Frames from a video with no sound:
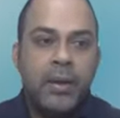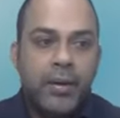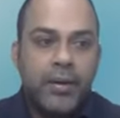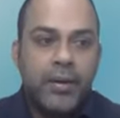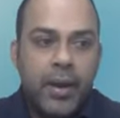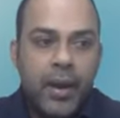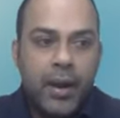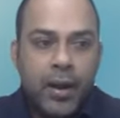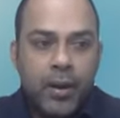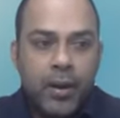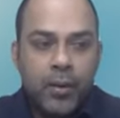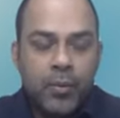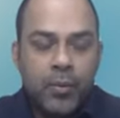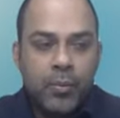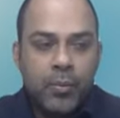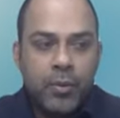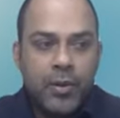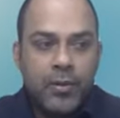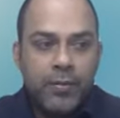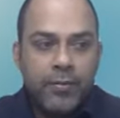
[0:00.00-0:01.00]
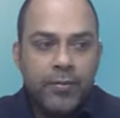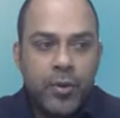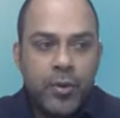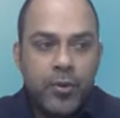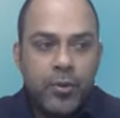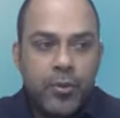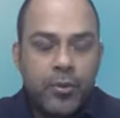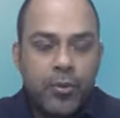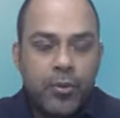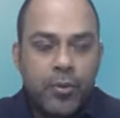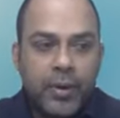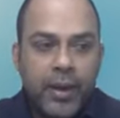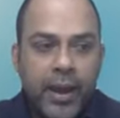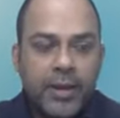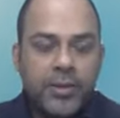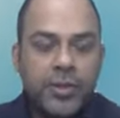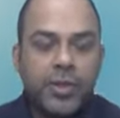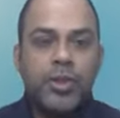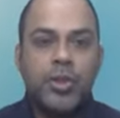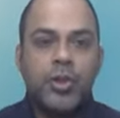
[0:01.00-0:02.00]
Now, if you look
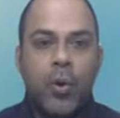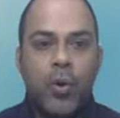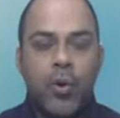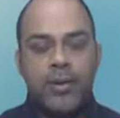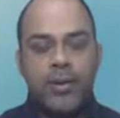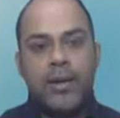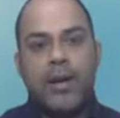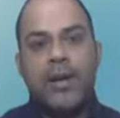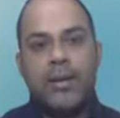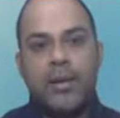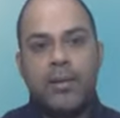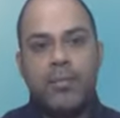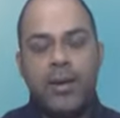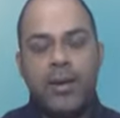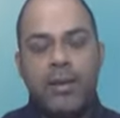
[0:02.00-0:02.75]
at your data by